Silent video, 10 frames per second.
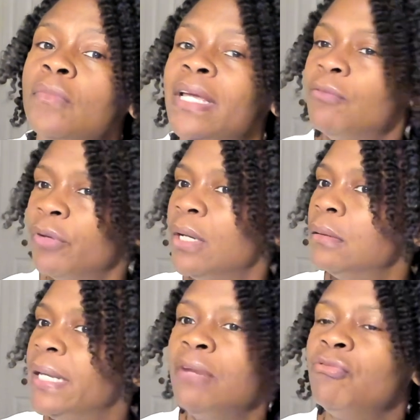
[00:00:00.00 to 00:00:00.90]
it real
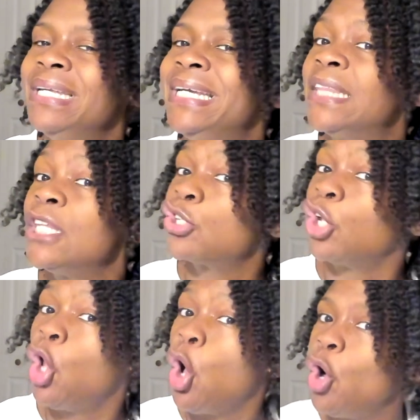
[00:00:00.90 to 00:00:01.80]
it didn't really get this
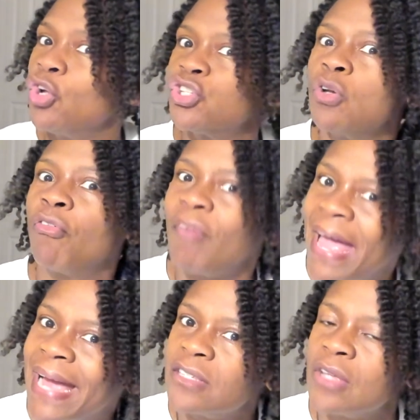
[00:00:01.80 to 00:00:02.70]
long so
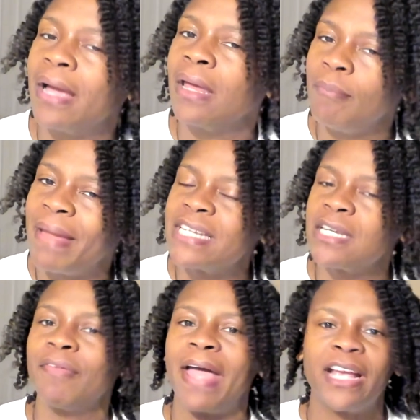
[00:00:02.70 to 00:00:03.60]
fast so i can
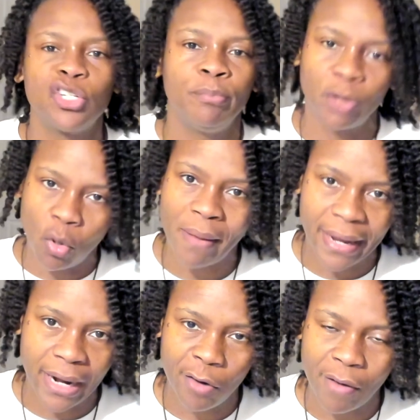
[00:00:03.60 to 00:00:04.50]
imagine if i actually blow my
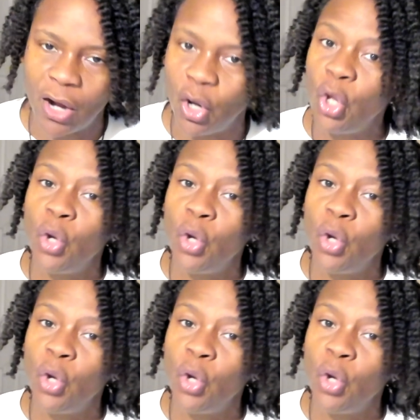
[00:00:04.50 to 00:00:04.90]
hair out